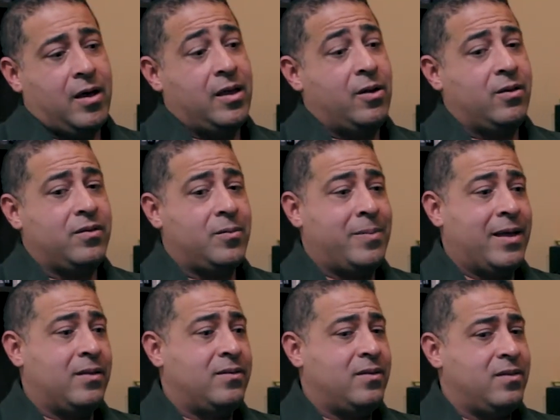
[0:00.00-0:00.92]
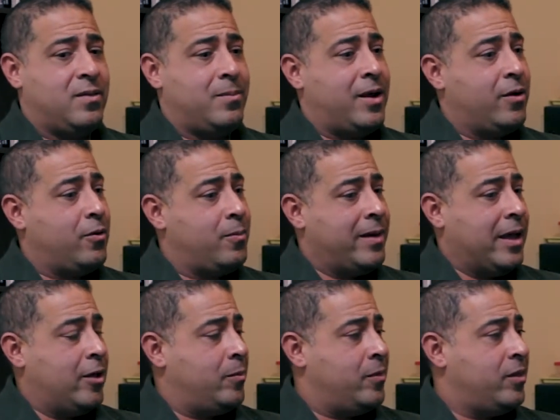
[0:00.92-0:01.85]
It also balances the
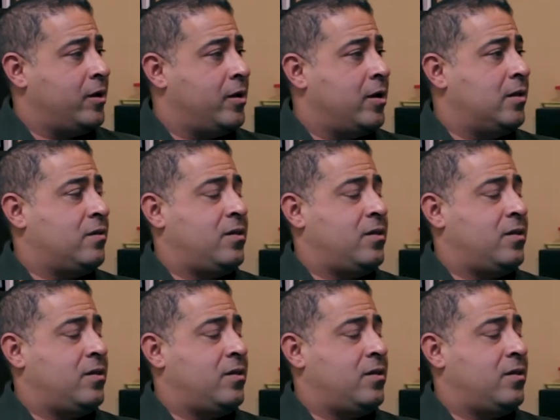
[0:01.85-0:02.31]
microbiome of the gut.